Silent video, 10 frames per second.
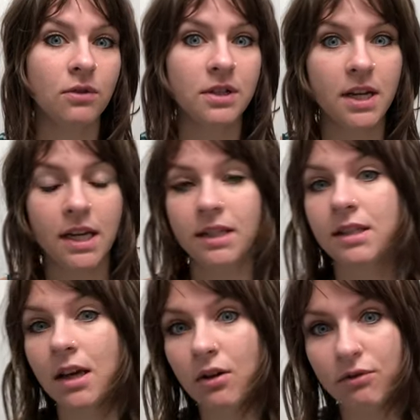or taking
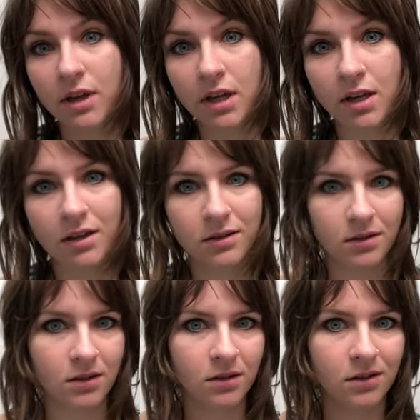selfies
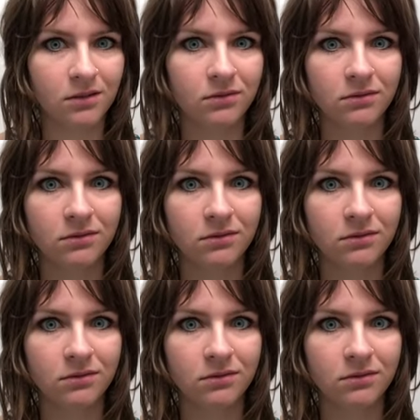or